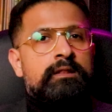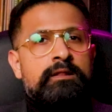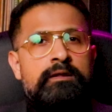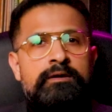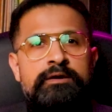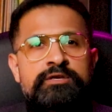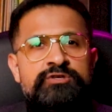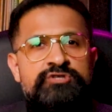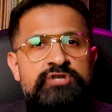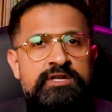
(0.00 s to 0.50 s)

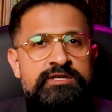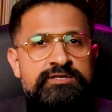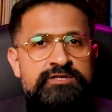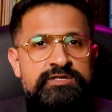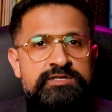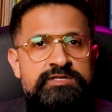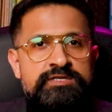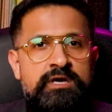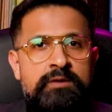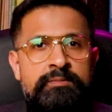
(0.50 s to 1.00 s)
Learning
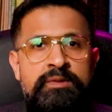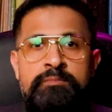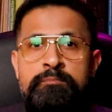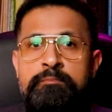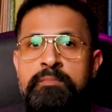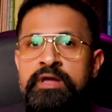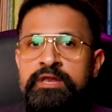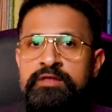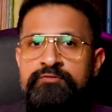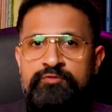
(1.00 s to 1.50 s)
challenges come
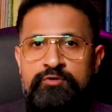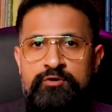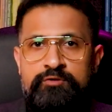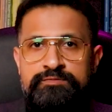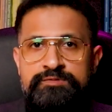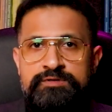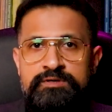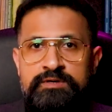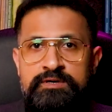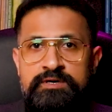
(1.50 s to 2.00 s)
in many
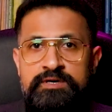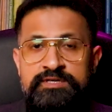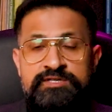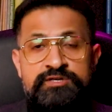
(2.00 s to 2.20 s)
forms.